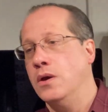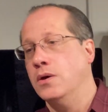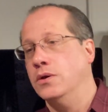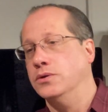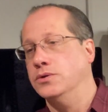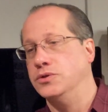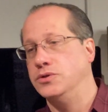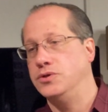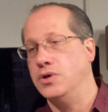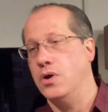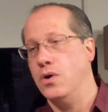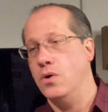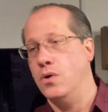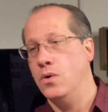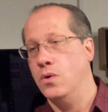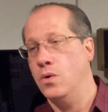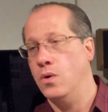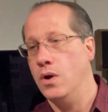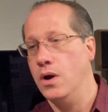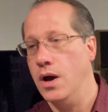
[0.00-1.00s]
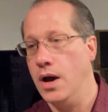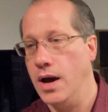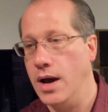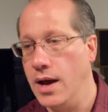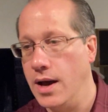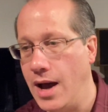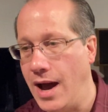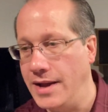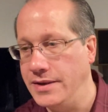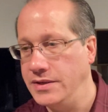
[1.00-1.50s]
So
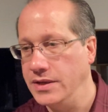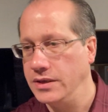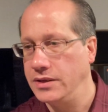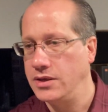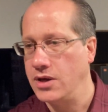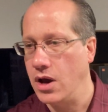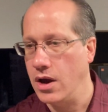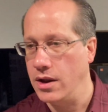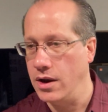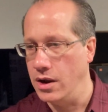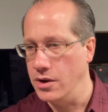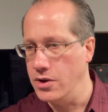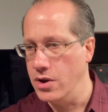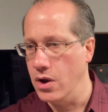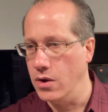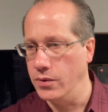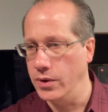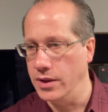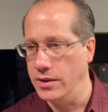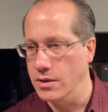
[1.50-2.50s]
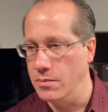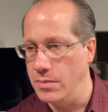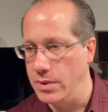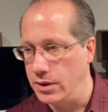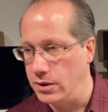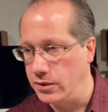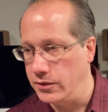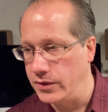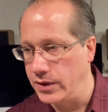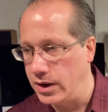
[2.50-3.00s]
I did cut a note in the
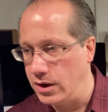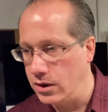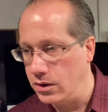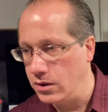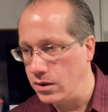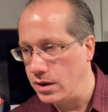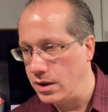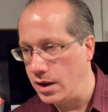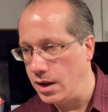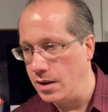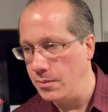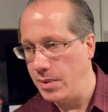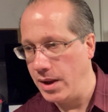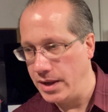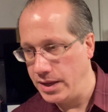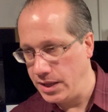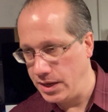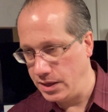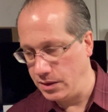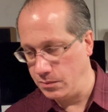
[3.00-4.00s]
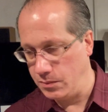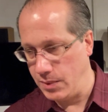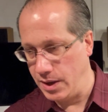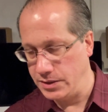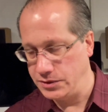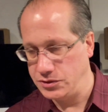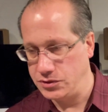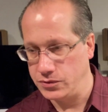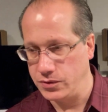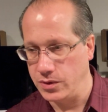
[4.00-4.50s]
middle there by hitting my
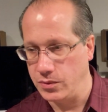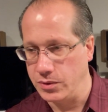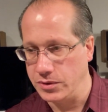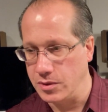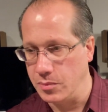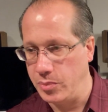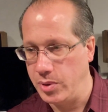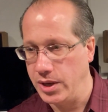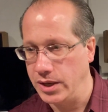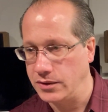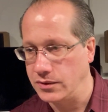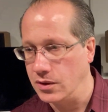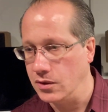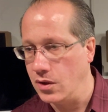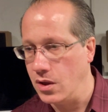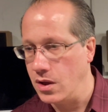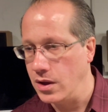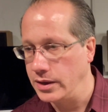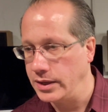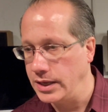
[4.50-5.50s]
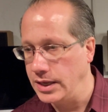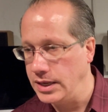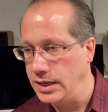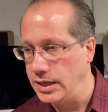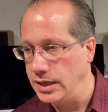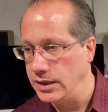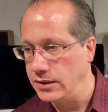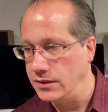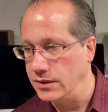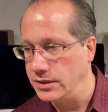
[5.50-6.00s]
string with the pick, the long
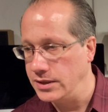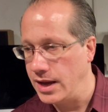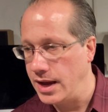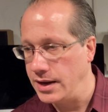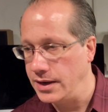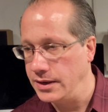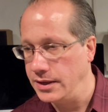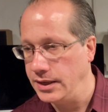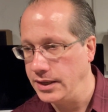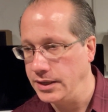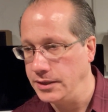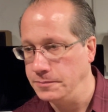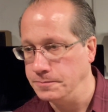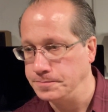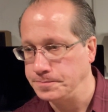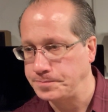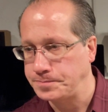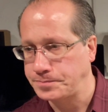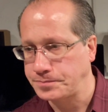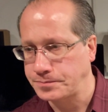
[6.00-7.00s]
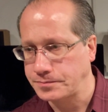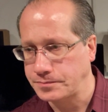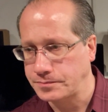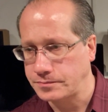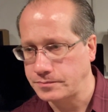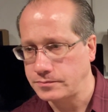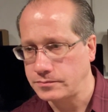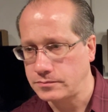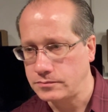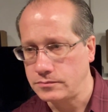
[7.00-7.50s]
E, the dotted E.
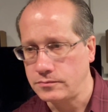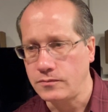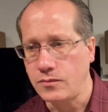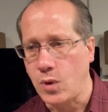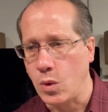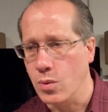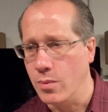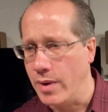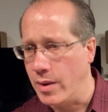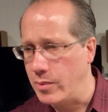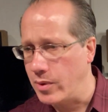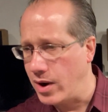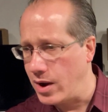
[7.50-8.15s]
Remember,